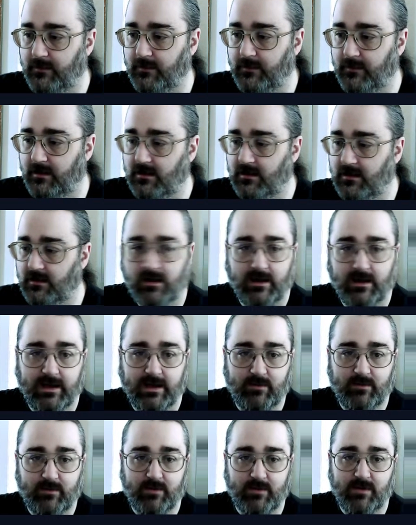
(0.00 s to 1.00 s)
Anyway, my
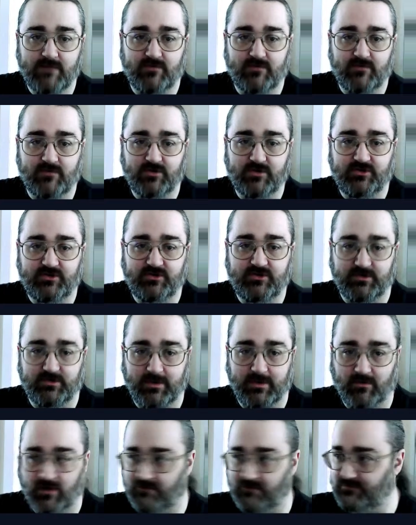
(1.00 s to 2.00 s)
voice is a bit rough, so
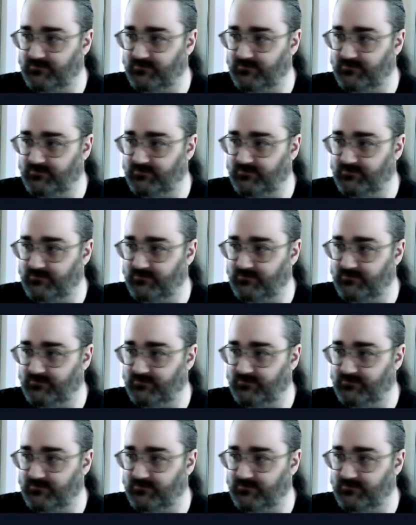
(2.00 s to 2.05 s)
I think I'm